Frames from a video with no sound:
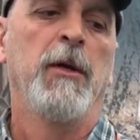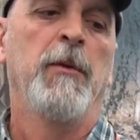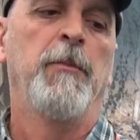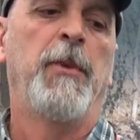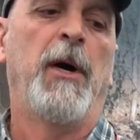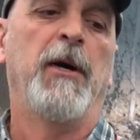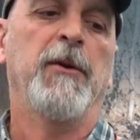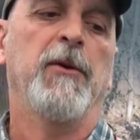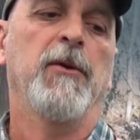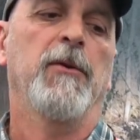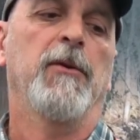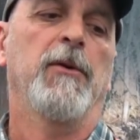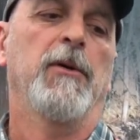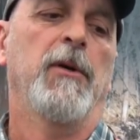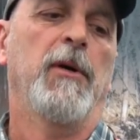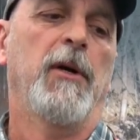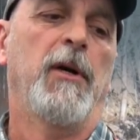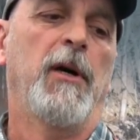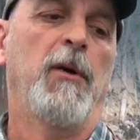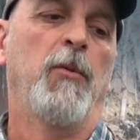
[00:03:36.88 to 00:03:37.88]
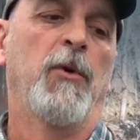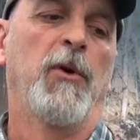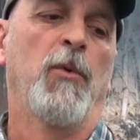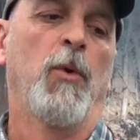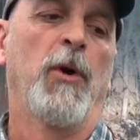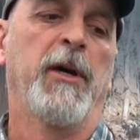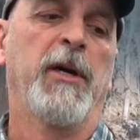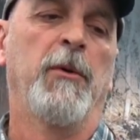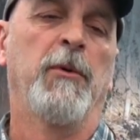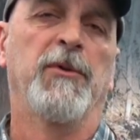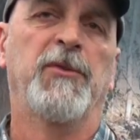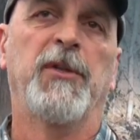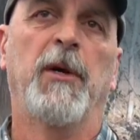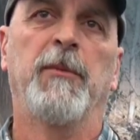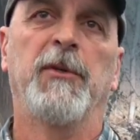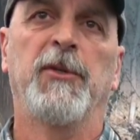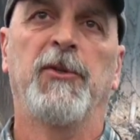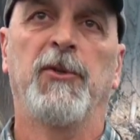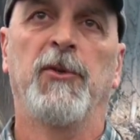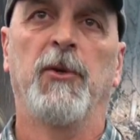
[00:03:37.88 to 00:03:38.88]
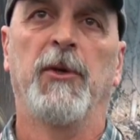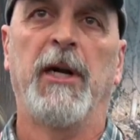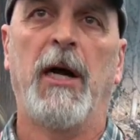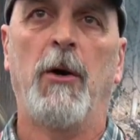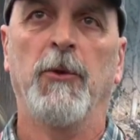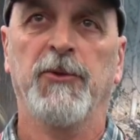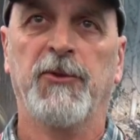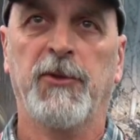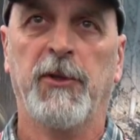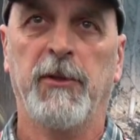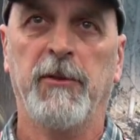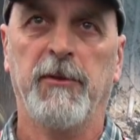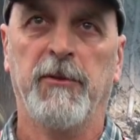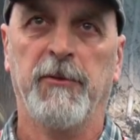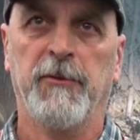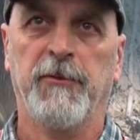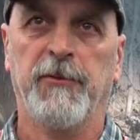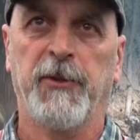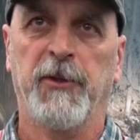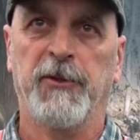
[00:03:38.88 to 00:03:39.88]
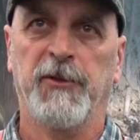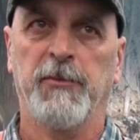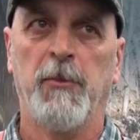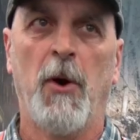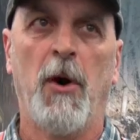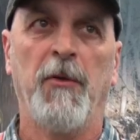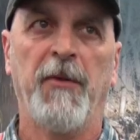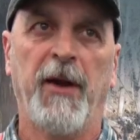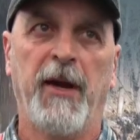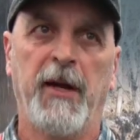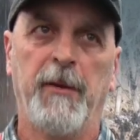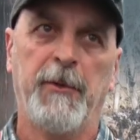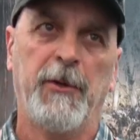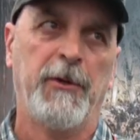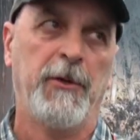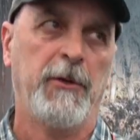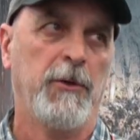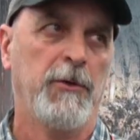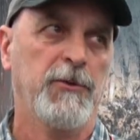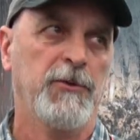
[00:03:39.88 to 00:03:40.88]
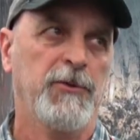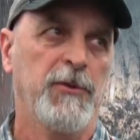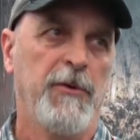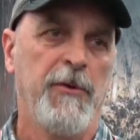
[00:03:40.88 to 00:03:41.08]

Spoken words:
But we're working with someone to do an outsert for the small diameter arrows.